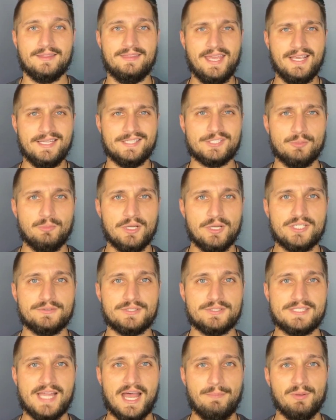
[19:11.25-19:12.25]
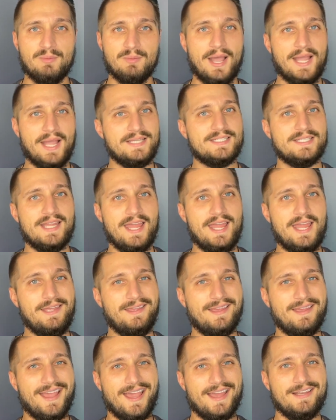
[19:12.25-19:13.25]
Thanks so much for stopping by
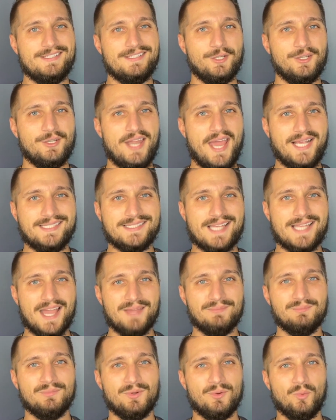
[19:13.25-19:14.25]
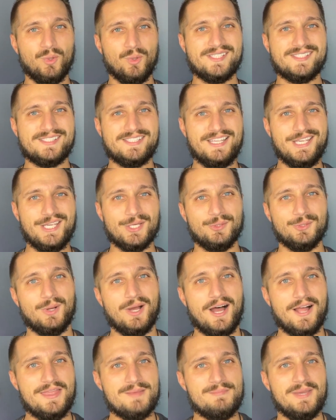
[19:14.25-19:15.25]
today, and until next time, we'll see you
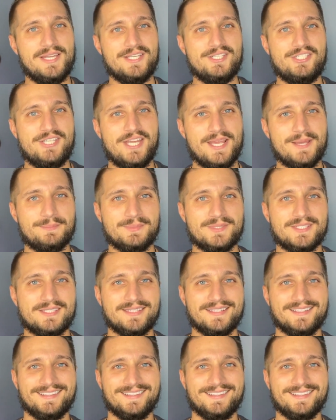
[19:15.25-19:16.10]
on the Midships.